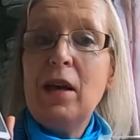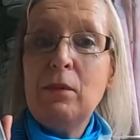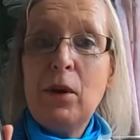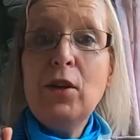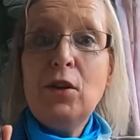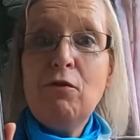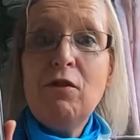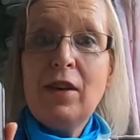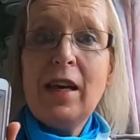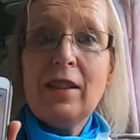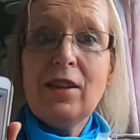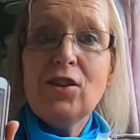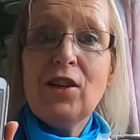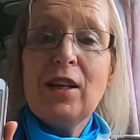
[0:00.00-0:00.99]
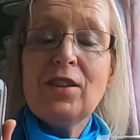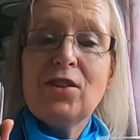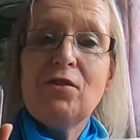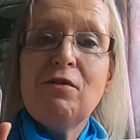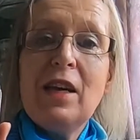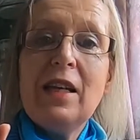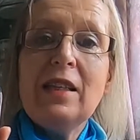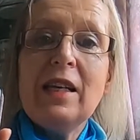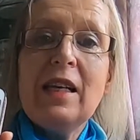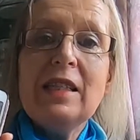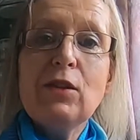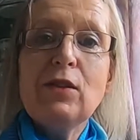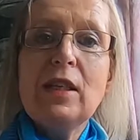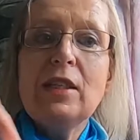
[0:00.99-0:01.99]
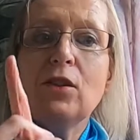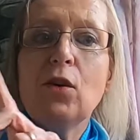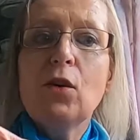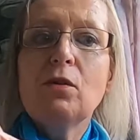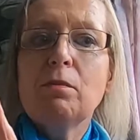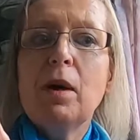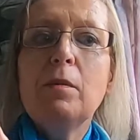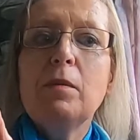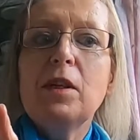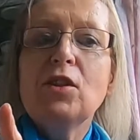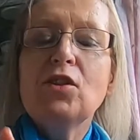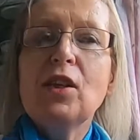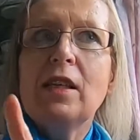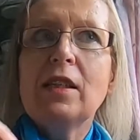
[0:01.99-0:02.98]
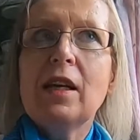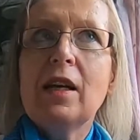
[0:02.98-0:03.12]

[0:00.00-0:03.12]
when you get the chance to read this, because it's not published yet,